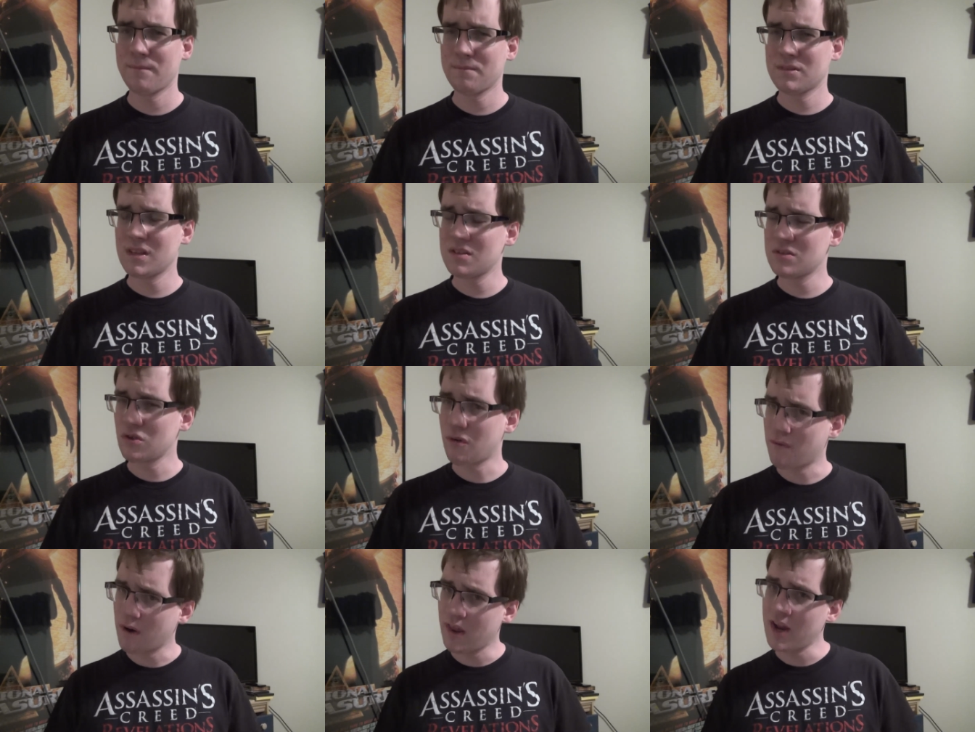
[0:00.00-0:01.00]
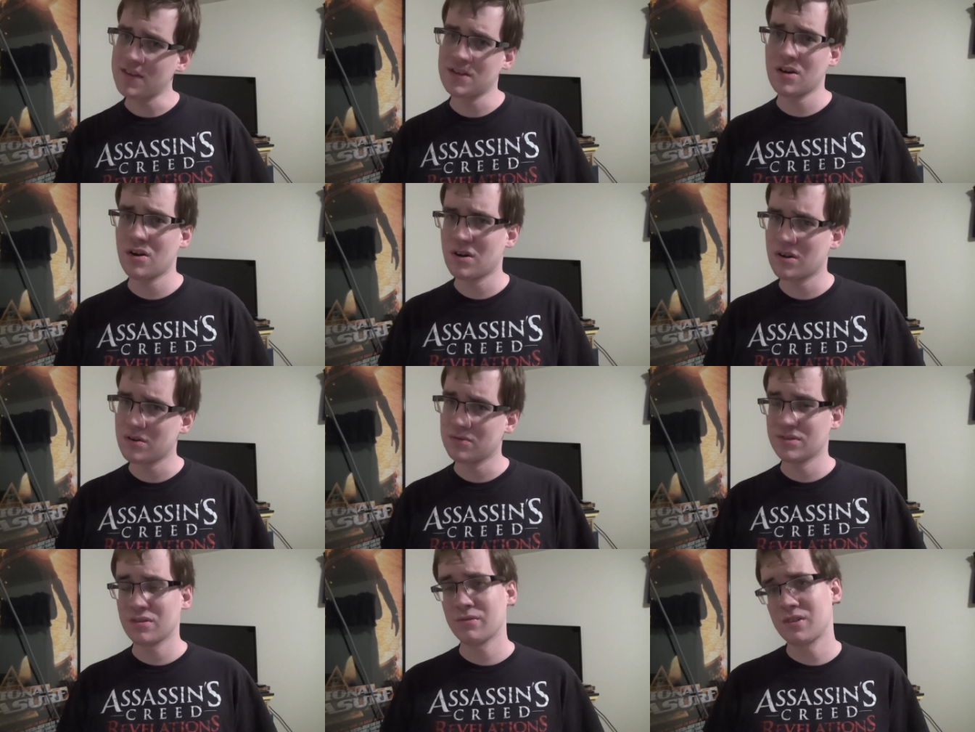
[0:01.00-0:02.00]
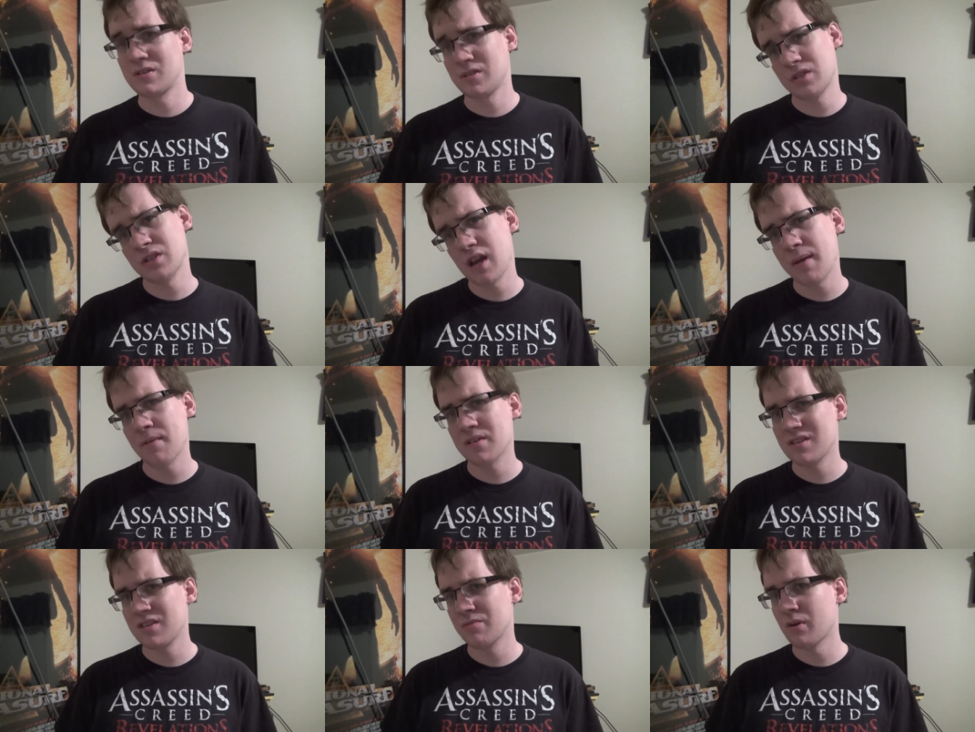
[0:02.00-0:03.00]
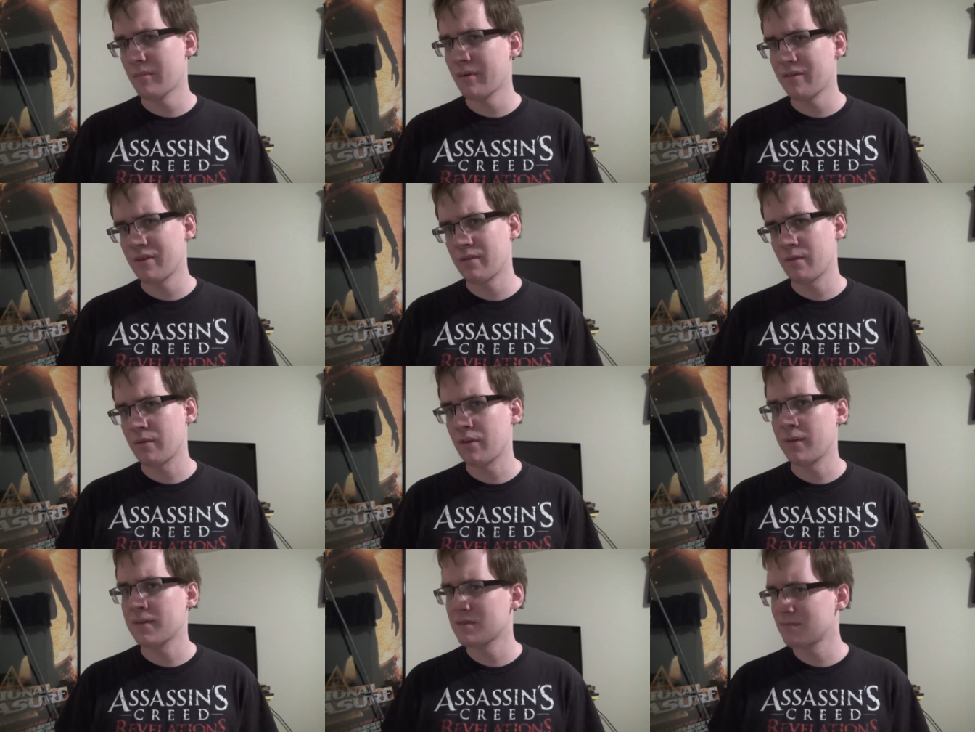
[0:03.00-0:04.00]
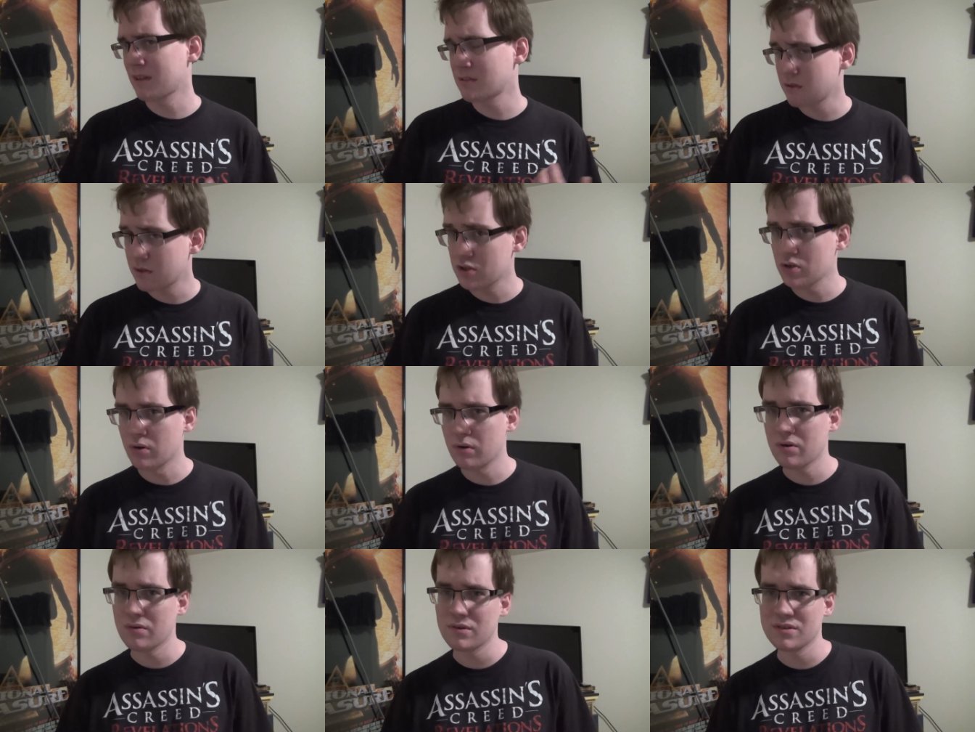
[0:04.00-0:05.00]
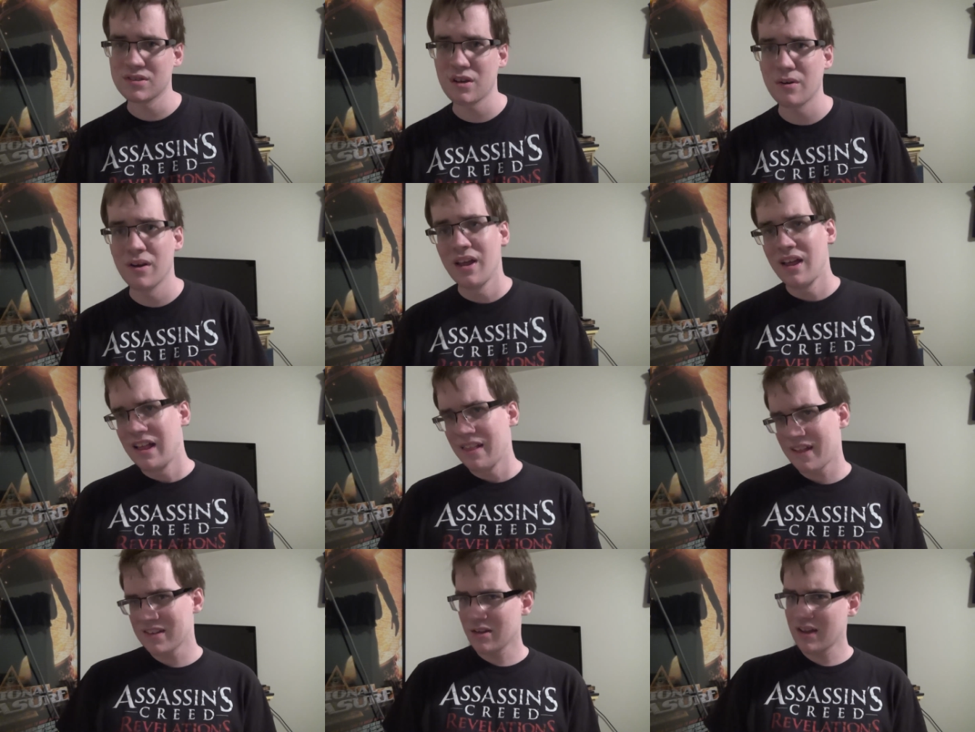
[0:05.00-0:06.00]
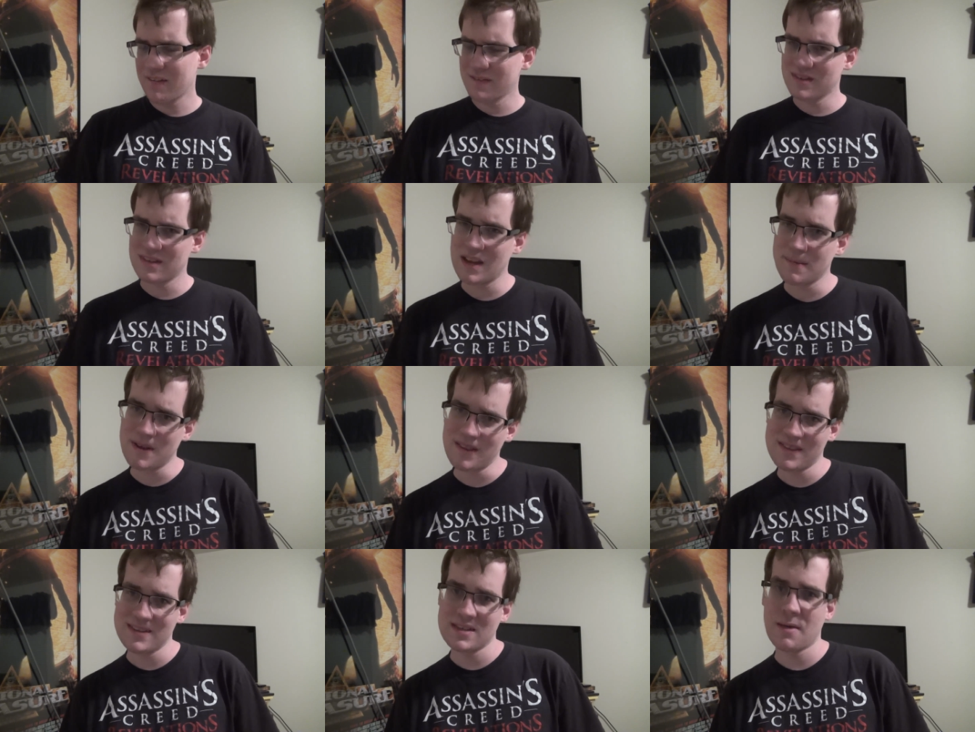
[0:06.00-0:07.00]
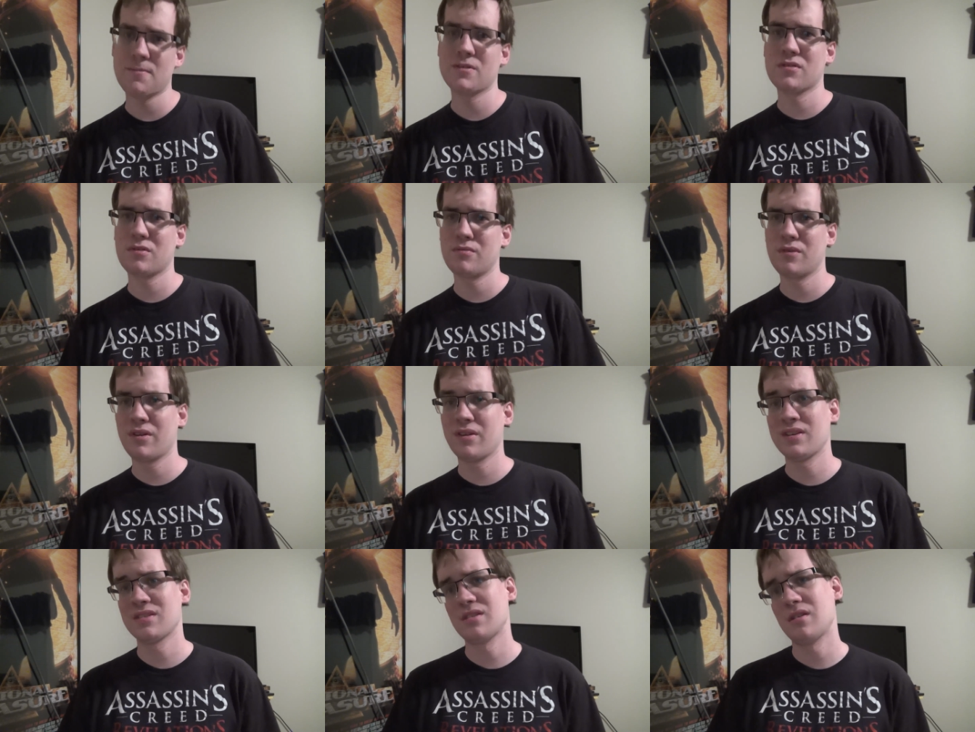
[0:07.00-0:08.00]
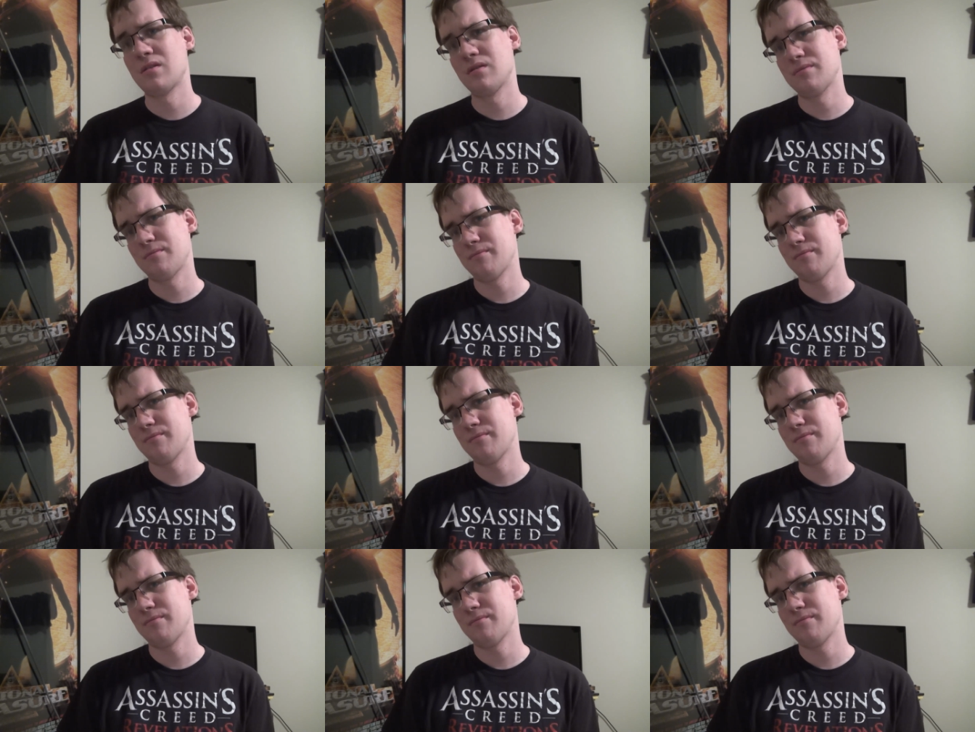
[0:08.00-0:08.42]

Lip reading: seen so far that has Scarecrow, so which is a shame, because he's one of my favorite villains, next to the Joker, of course. So, that's all I have to say about this episode, really, so,